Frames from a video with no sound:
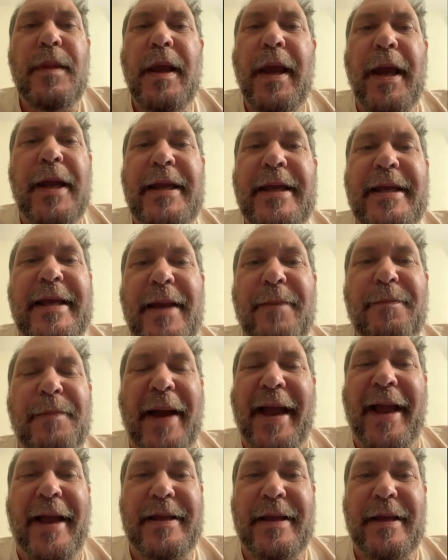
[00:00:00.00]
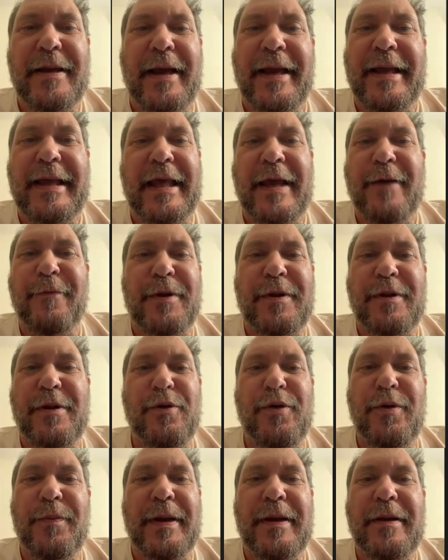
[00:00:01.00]
And he came back and I gave it
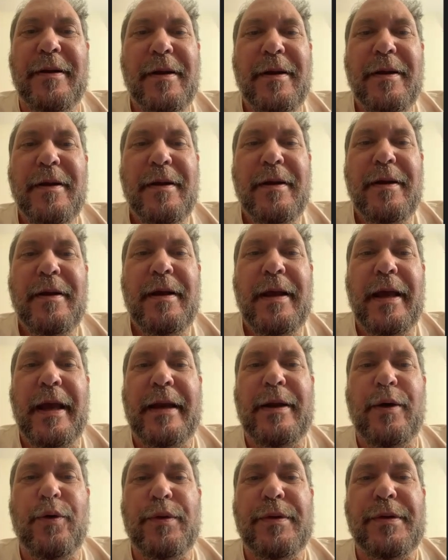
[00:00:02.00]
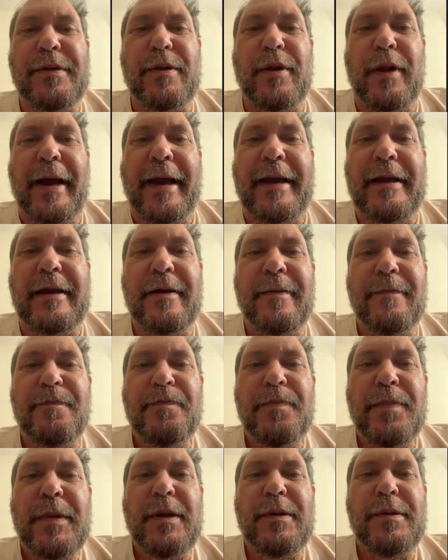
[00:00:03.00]
to him. And and it was like
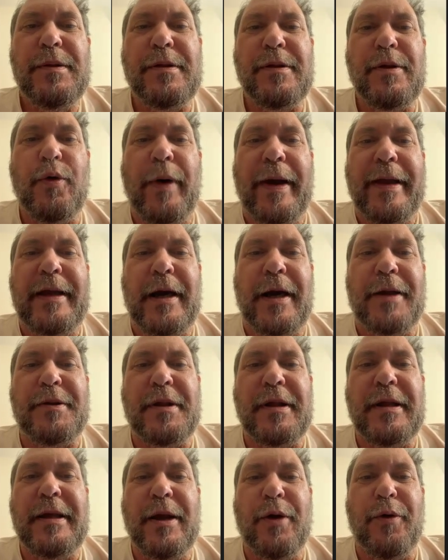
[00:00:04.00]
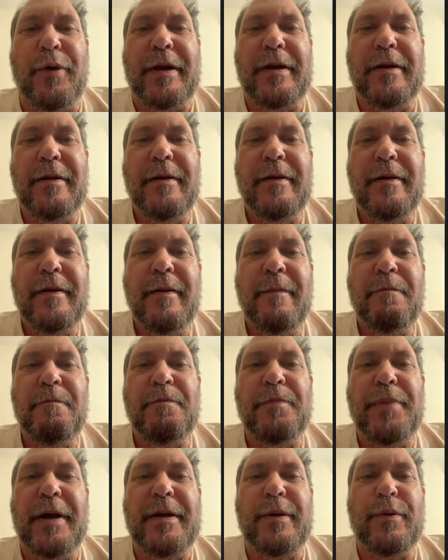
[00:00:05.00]
so i got to hear it
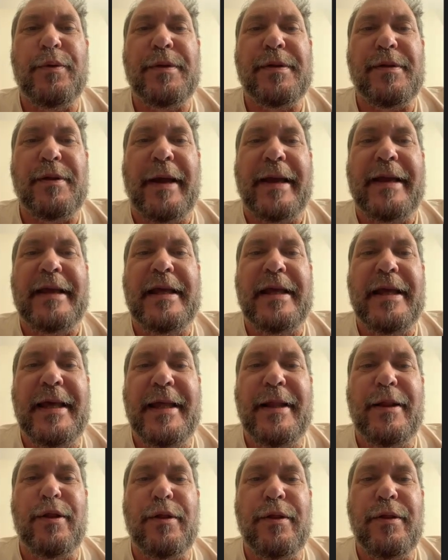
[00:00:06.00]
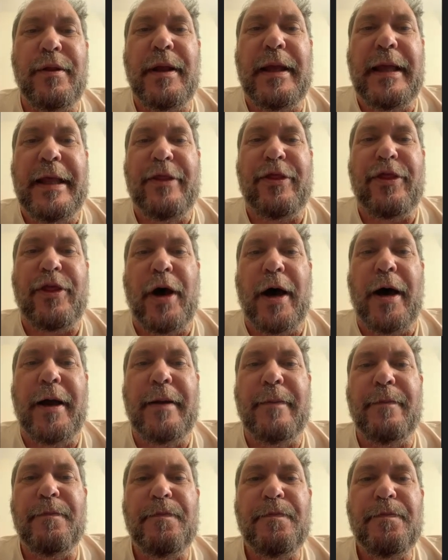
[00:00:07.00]
but it was like he he
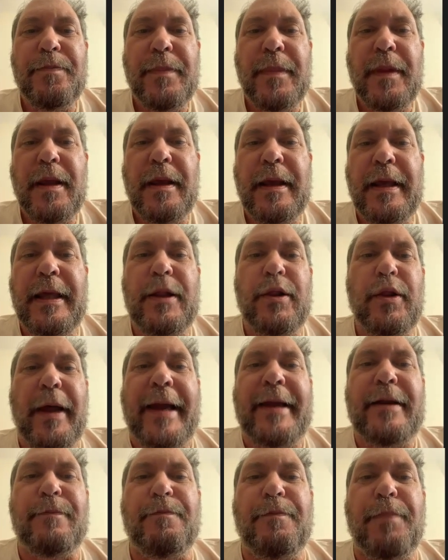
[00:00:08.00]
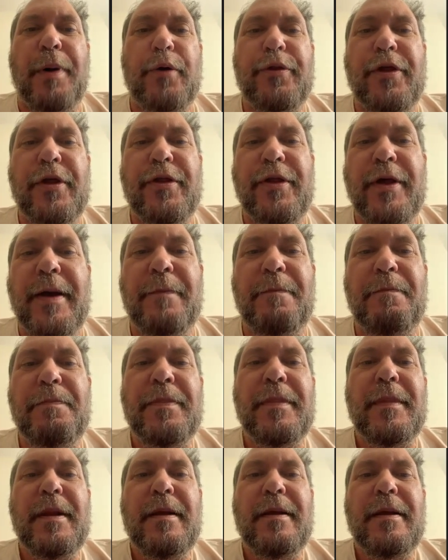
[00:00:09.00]
thought he liked both of them
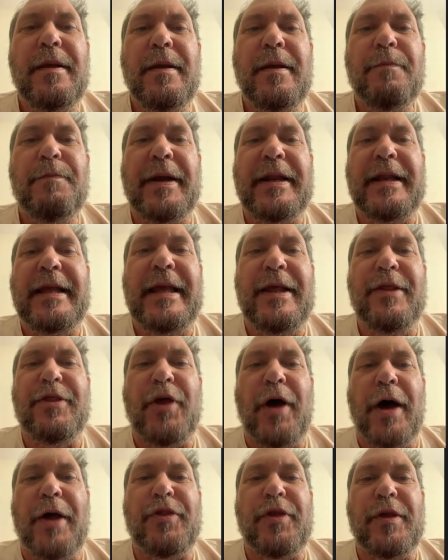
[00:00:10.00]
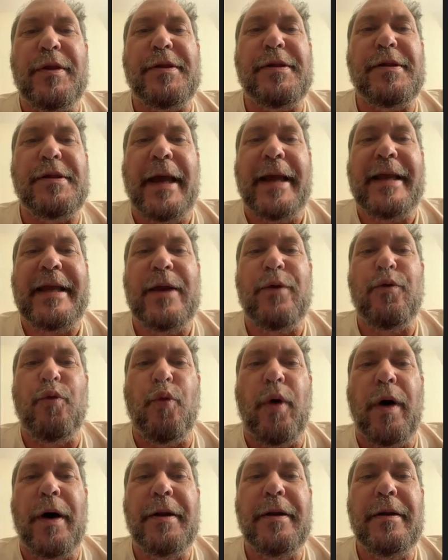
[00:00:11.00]
but he thought the second
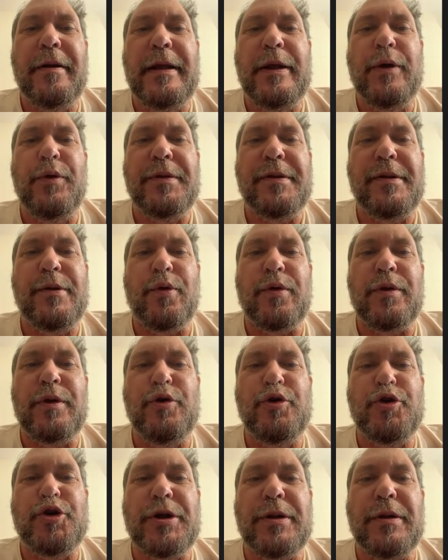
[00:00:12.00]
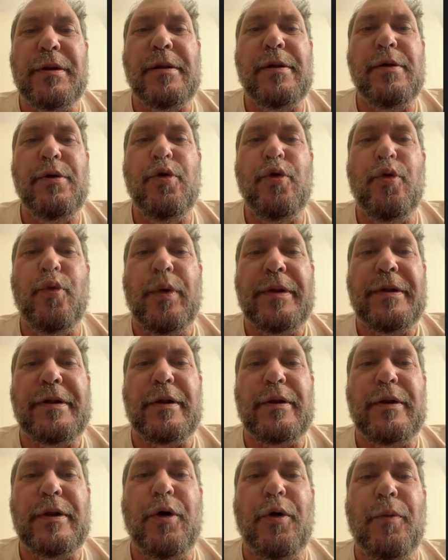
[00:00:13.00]
one use your illusion 2 was
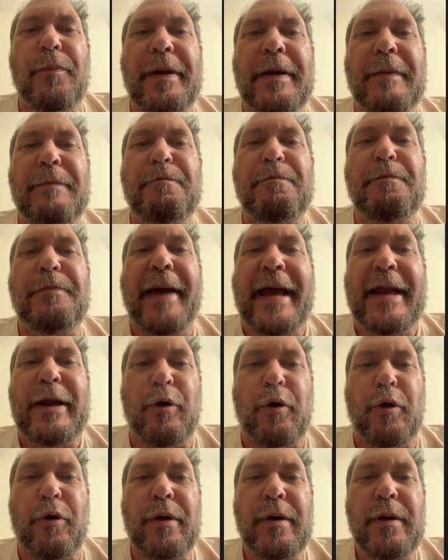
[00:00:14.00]
a little bit better